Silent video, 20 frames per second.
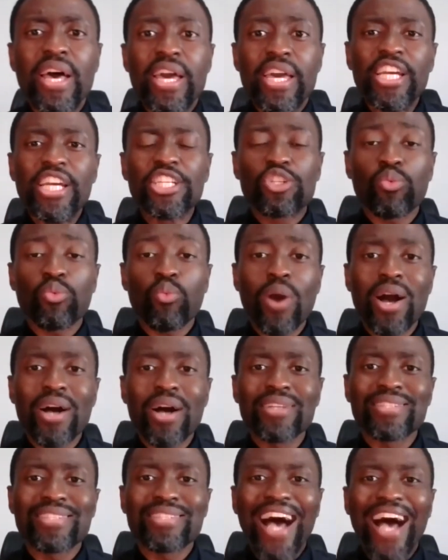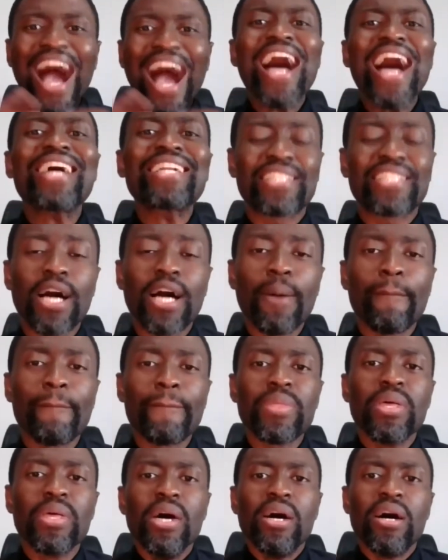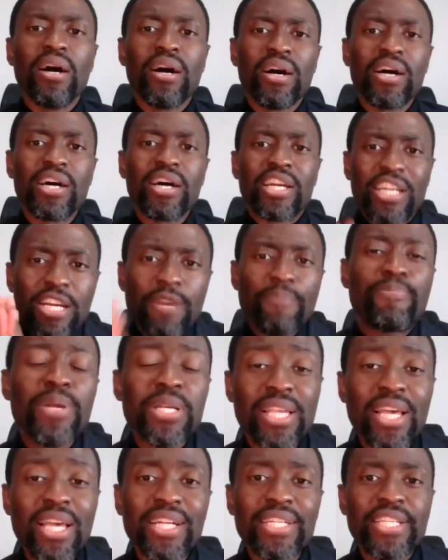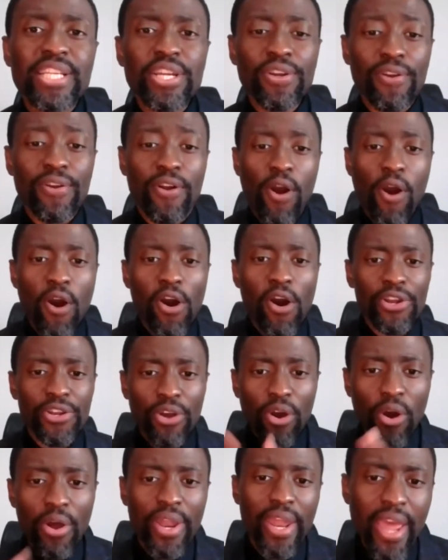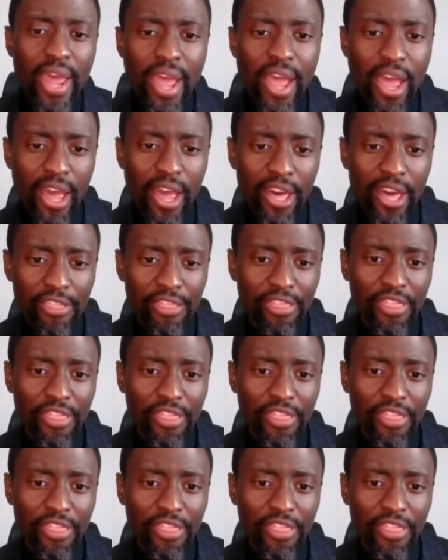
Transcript: It was Adam uh, representing God on earth.